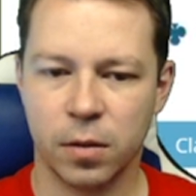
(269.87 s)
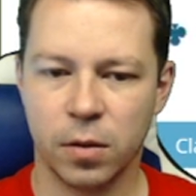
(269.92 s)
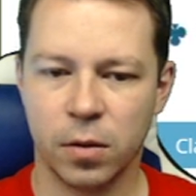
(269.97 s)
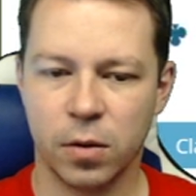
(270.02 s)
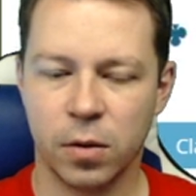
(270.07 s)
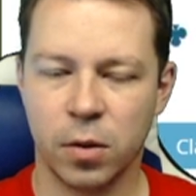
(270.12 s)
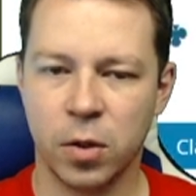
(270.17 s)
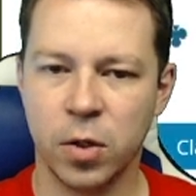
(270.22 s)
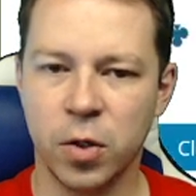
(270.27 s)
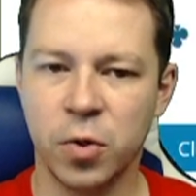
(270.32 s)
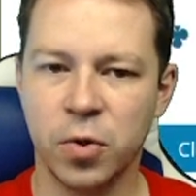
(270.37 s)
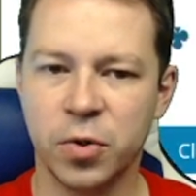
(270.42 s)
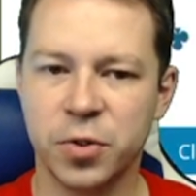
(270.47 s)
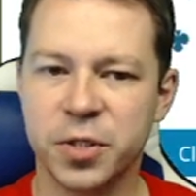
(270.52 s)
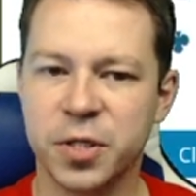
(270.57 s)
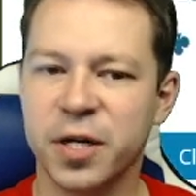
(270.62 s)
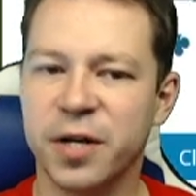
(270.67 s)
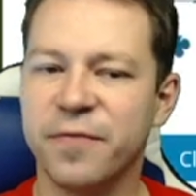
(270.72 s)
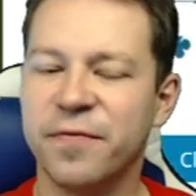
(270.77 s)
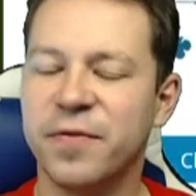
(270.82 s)

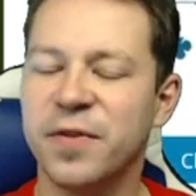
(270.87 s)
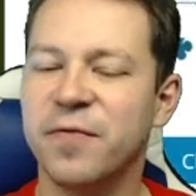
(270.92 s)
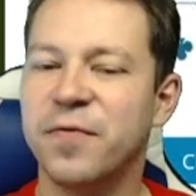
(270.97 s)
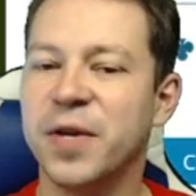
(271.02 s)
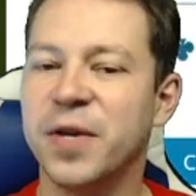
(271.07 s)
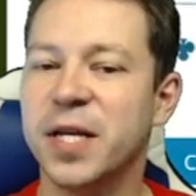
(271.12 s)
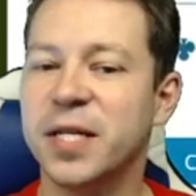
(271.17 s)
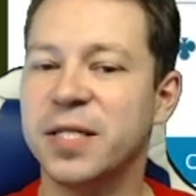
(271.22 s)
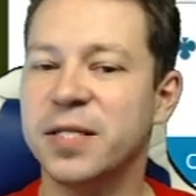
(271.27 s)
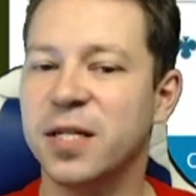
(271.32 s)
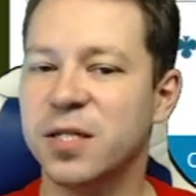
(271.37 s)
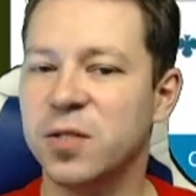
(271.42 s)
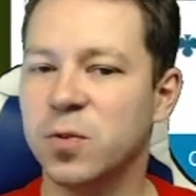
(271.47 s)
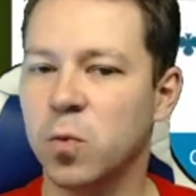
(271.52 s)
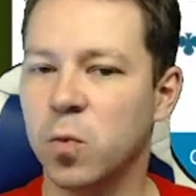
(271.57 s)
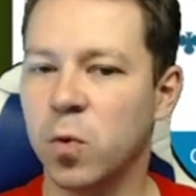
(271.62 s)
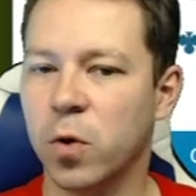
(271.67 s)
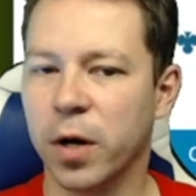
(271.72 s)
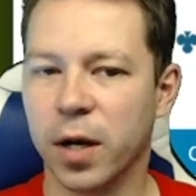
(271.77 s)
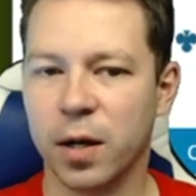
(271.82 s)
loser if the finesse doesn't
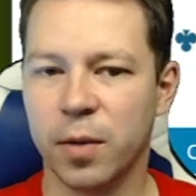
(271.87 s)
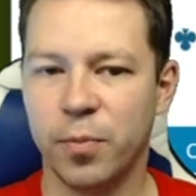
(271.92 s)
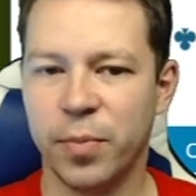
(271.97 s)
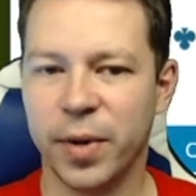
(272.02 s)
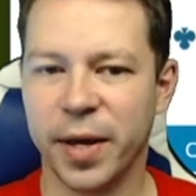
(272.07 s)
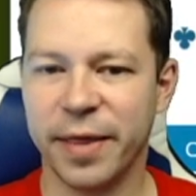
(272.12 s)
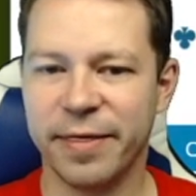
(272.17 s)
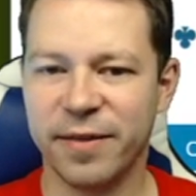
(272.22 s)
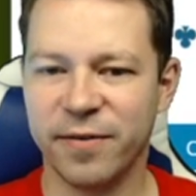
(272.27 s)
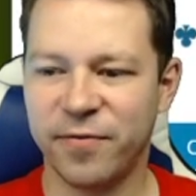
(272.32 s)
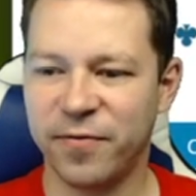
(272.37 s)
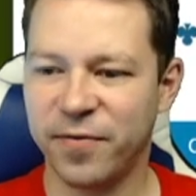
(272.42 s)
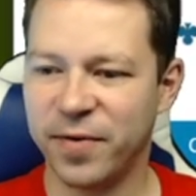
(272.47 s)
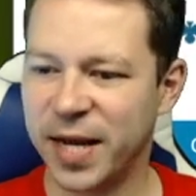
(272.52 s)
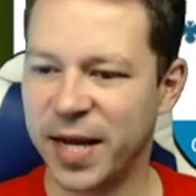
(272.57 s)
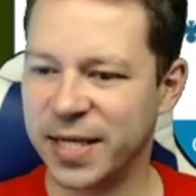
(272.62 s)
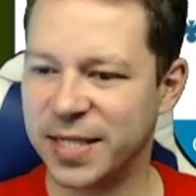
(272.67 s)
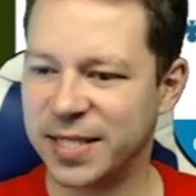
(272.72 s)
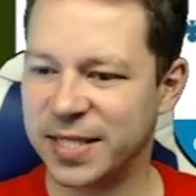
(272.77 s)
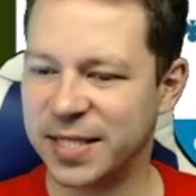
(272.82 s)
work but the
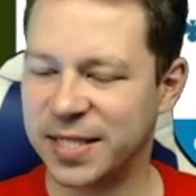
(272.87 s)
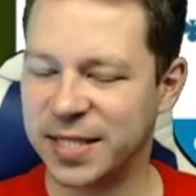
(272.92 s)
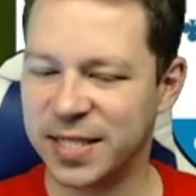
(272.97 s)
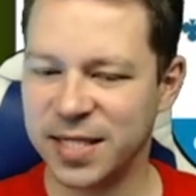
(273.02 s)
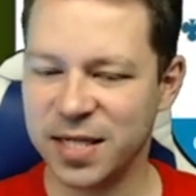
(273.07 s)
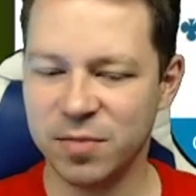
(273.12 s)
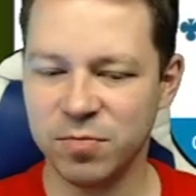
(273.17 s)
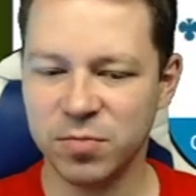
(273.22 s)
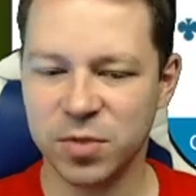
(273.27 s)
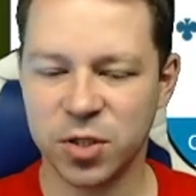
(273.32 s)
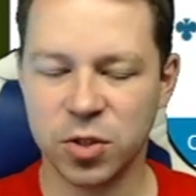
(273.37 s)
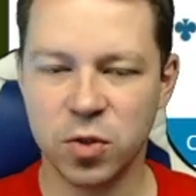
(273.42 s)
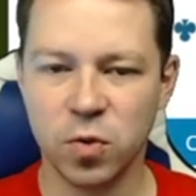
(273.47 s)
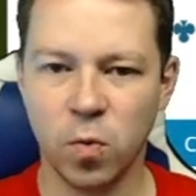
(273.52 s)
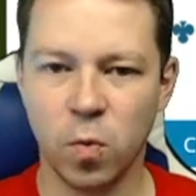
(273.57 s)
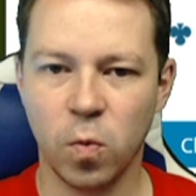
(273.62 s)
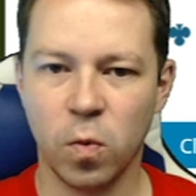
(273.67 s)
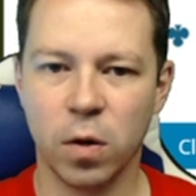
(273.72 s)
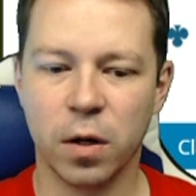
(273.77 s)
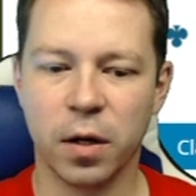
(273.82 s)
finesse seems to
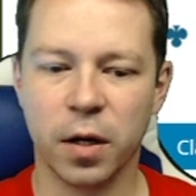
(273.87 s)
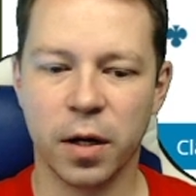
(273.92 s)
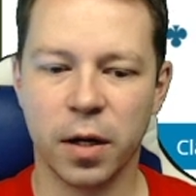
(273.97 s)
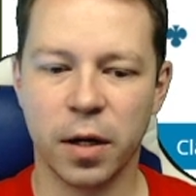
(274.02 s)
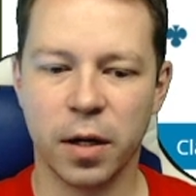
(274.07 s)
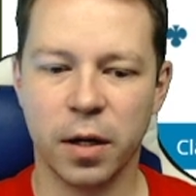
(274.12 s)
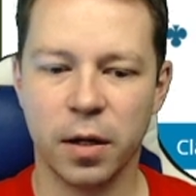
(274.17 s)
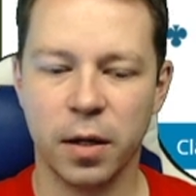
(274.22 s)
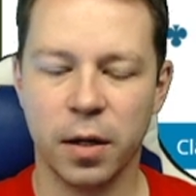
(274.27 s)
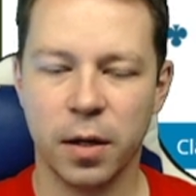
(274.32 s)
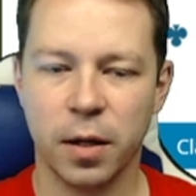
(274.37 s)
work